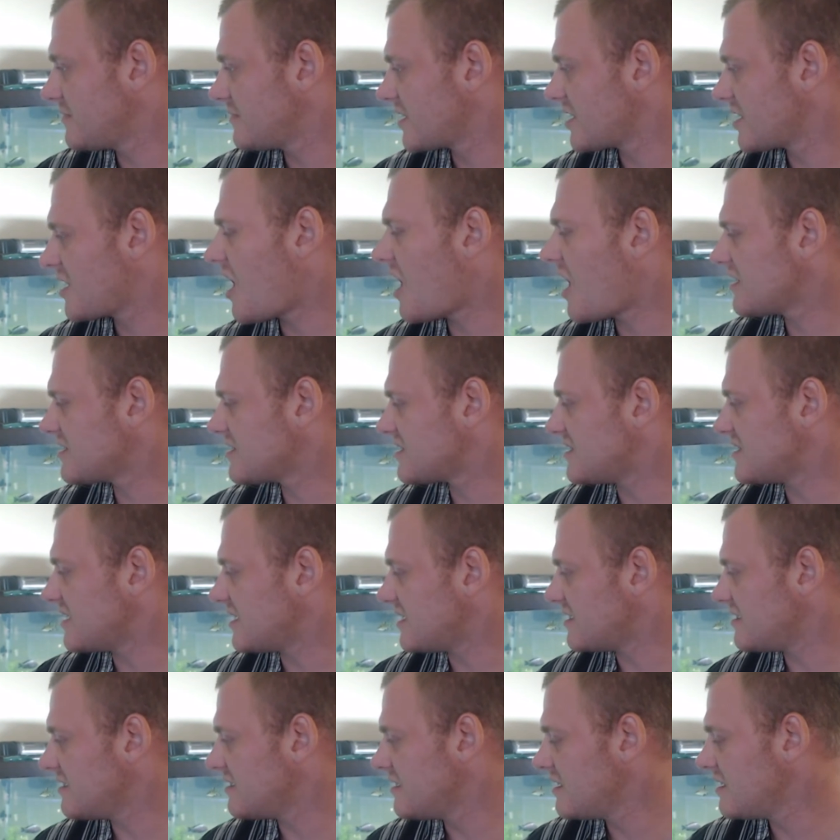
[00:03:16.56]

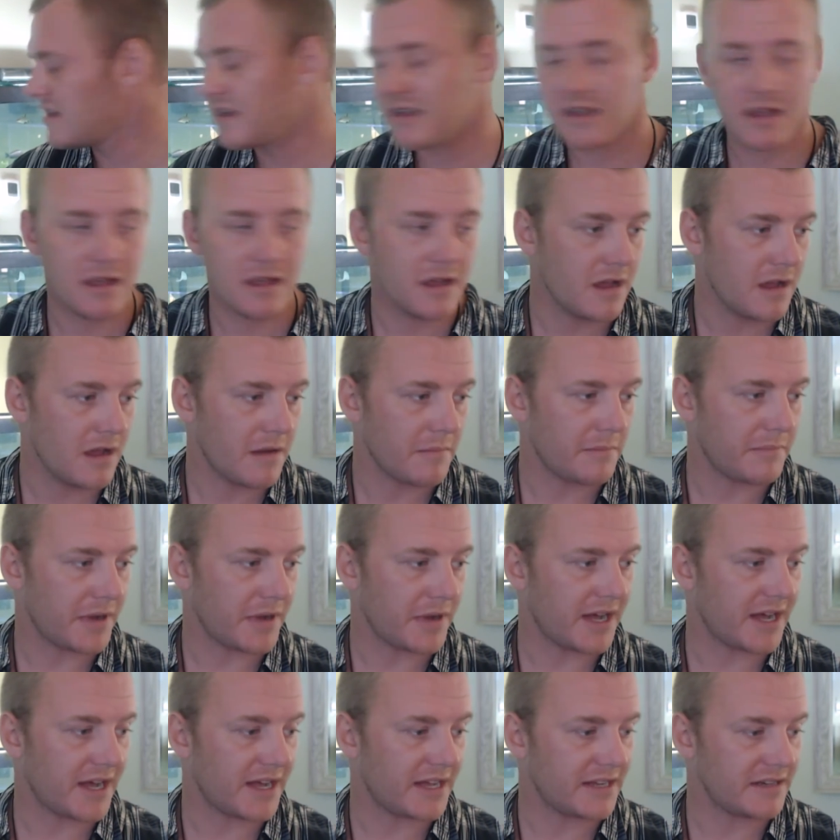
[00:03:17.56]
constant,
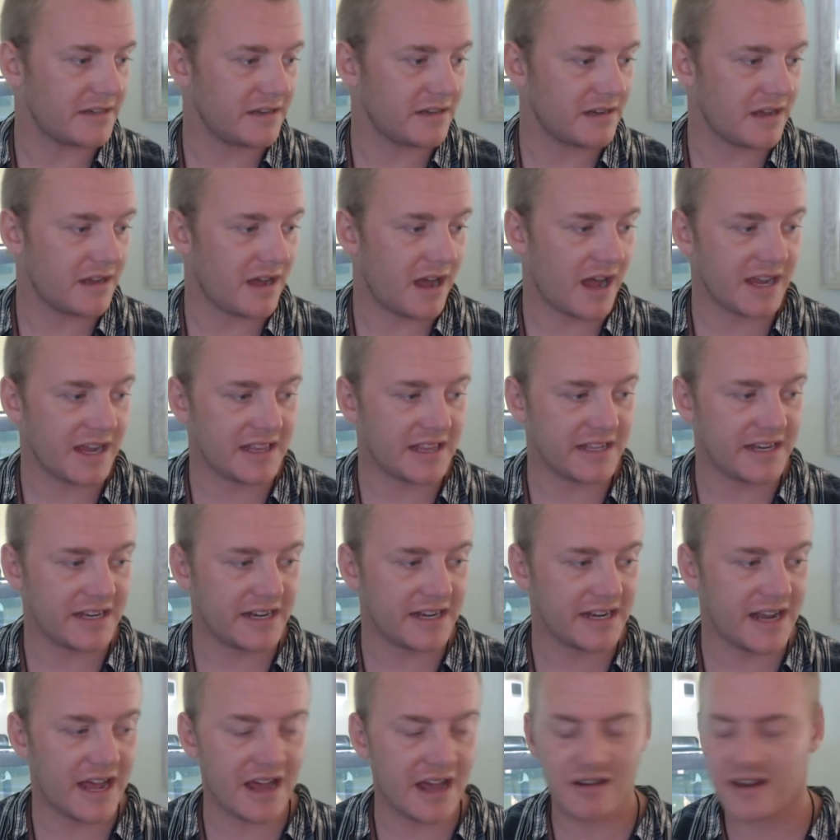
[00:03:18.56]
but I clean
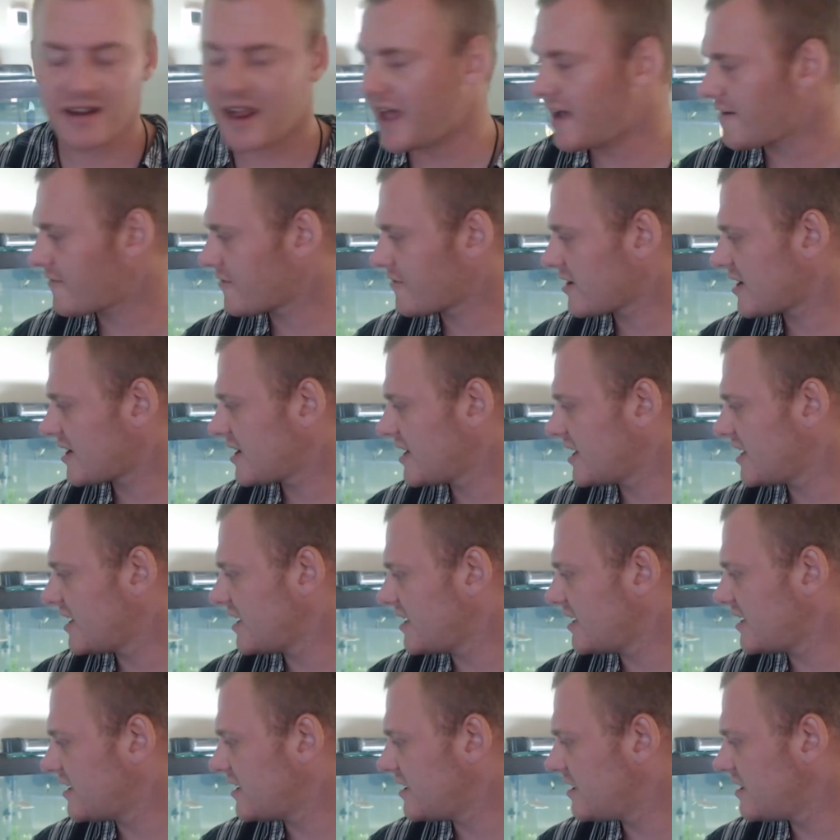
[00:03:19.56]
it out
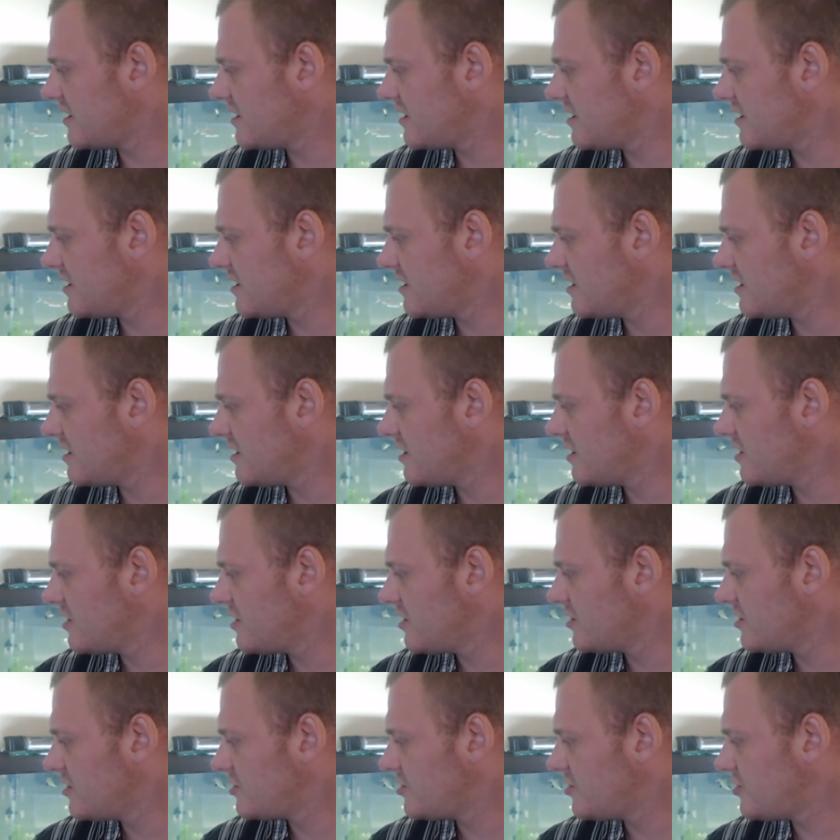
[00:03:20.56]
every
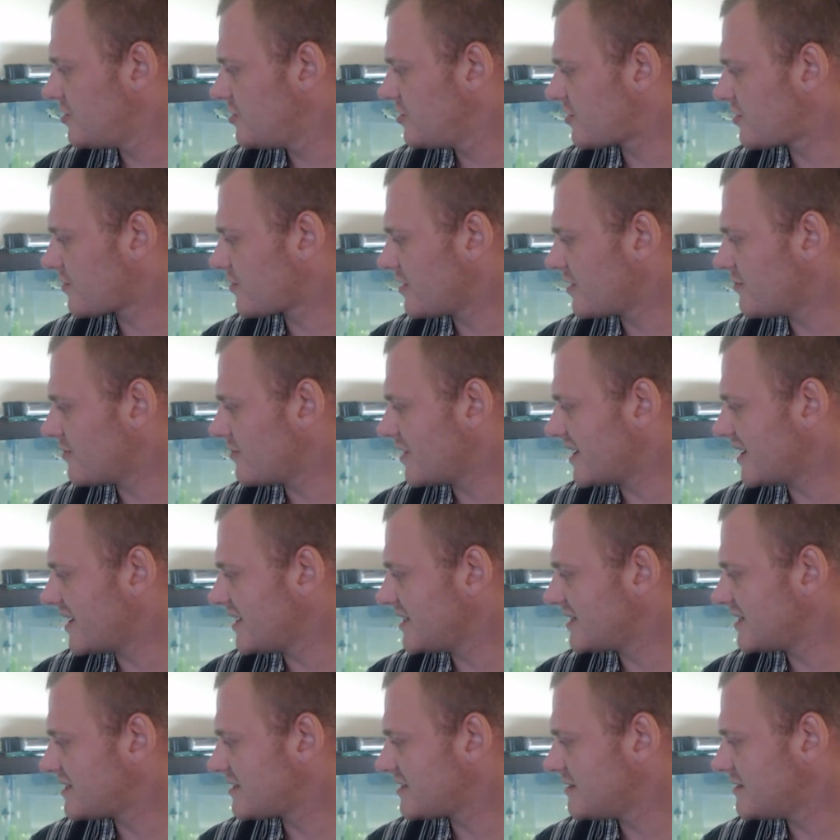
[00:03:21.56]
2 to 3
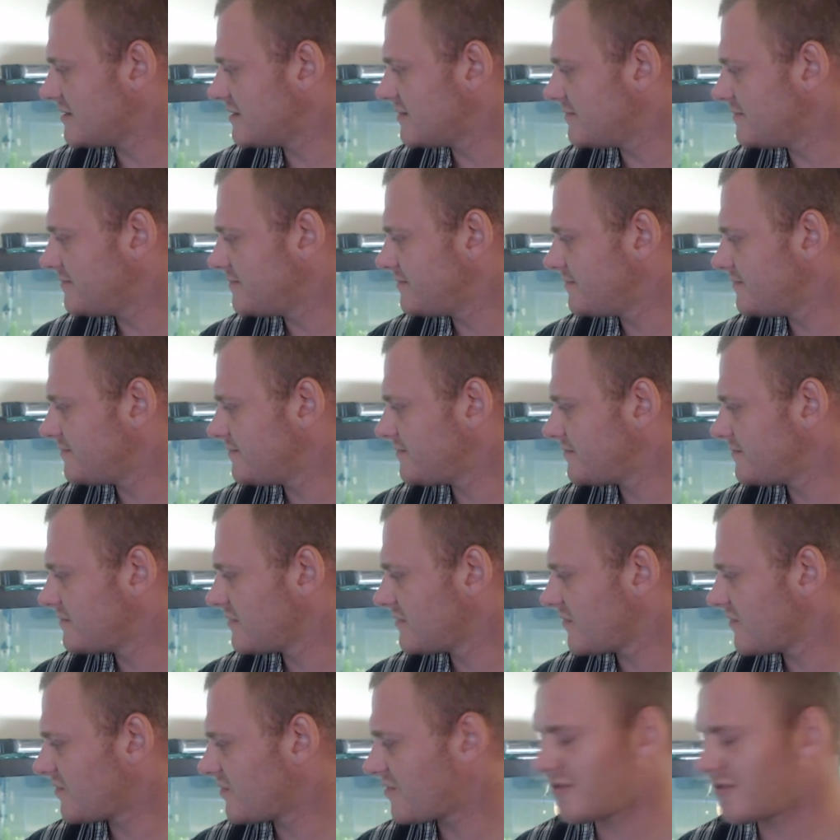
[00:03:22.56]
weeks
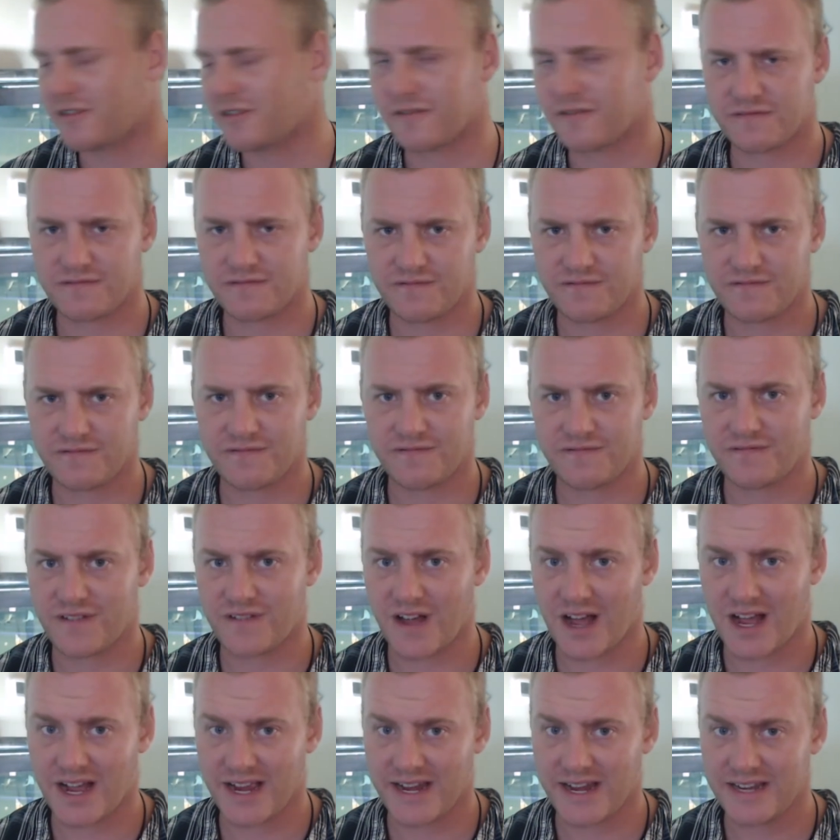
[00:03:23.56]
for the
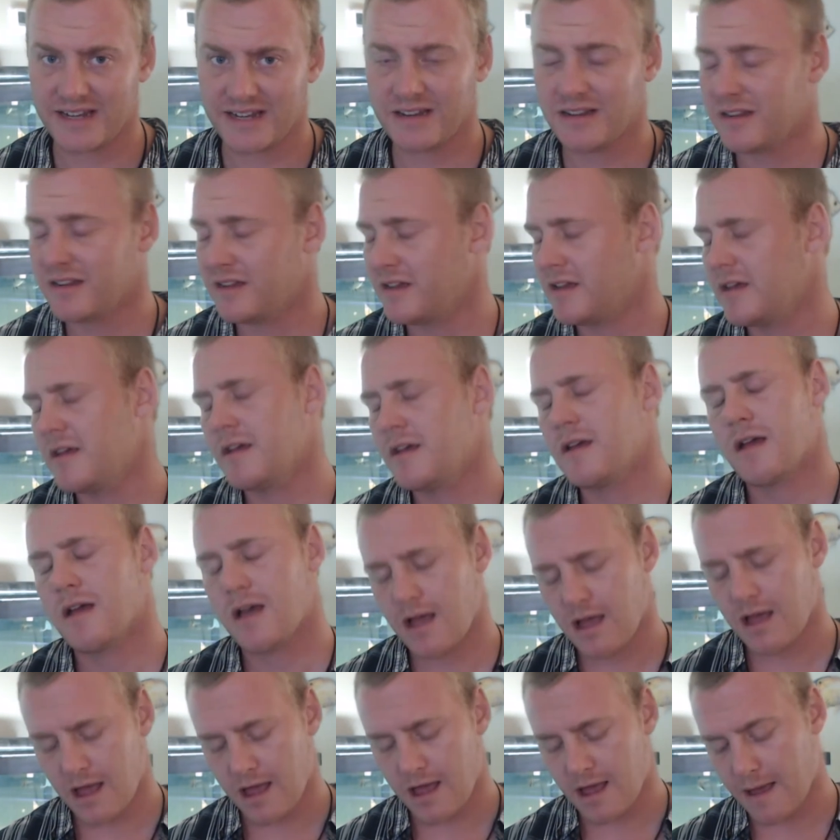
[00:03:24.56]
fine,
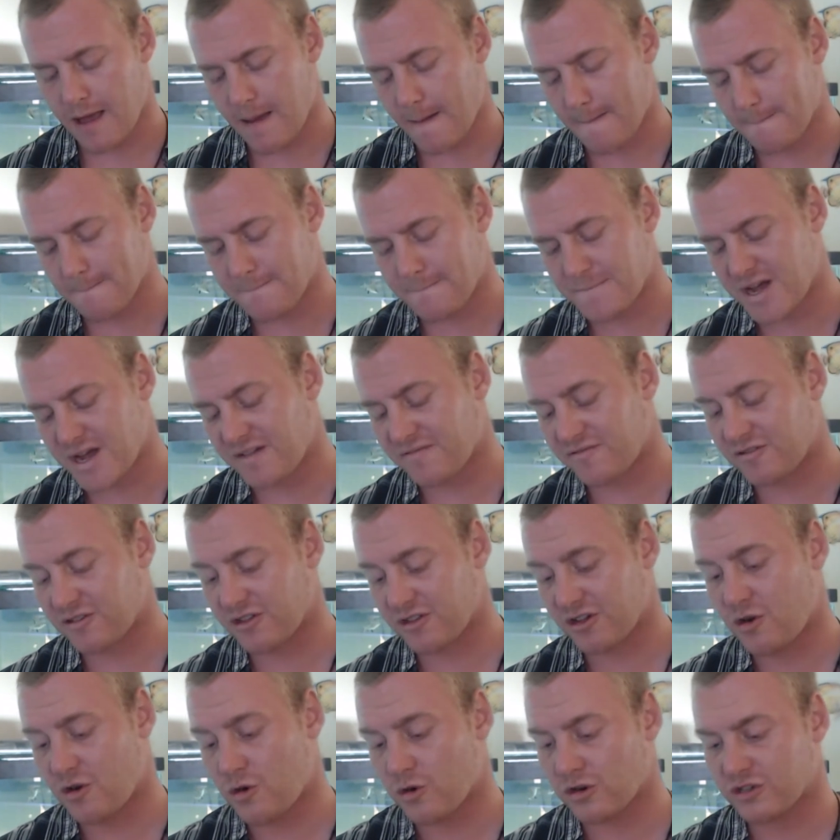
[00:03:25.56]
but for the
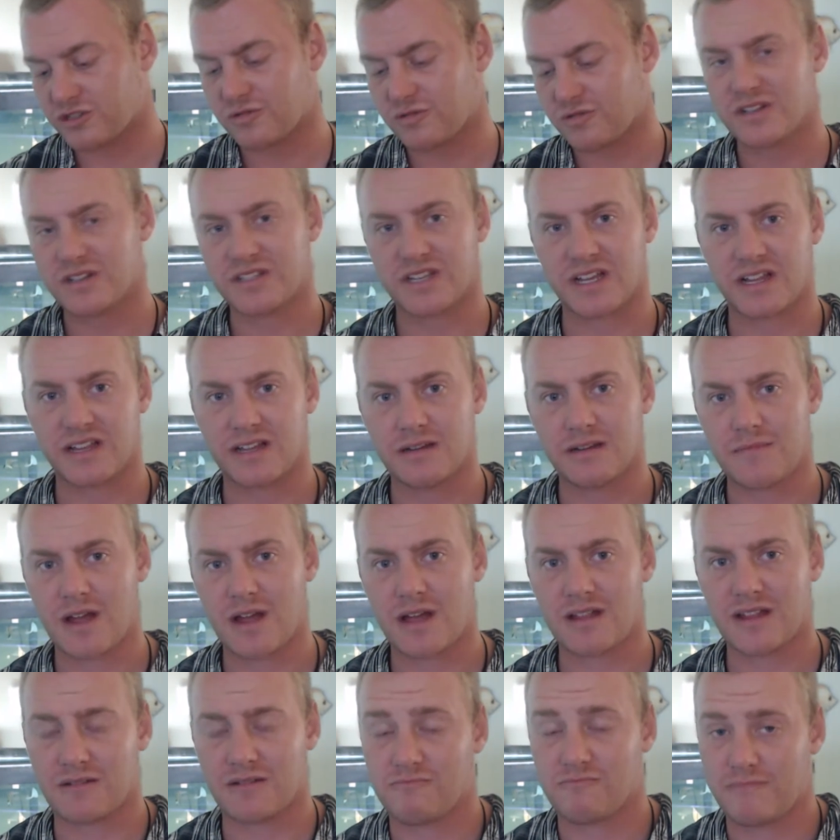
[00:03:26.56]
coarser ones I clean them out
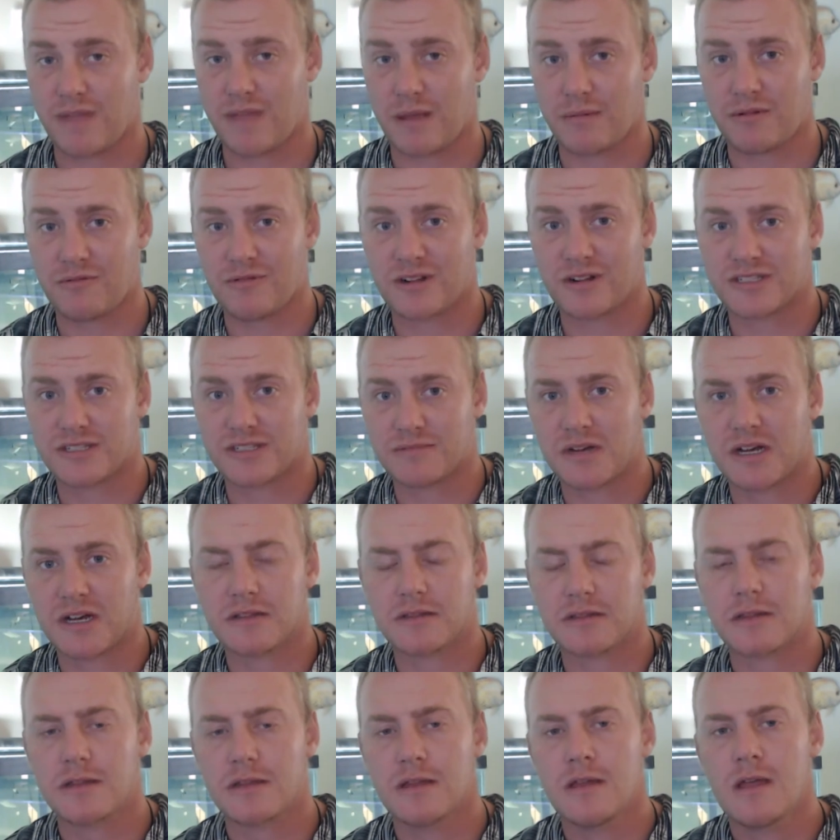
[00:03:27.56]
like maybe once a month.